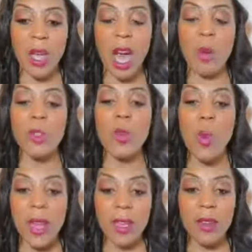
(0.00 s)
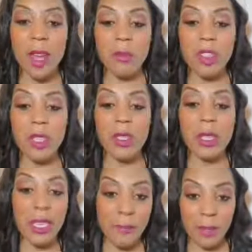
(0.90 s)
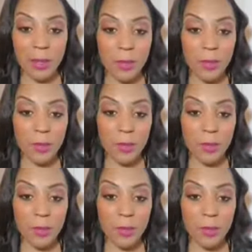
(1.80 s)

I was waking up just living,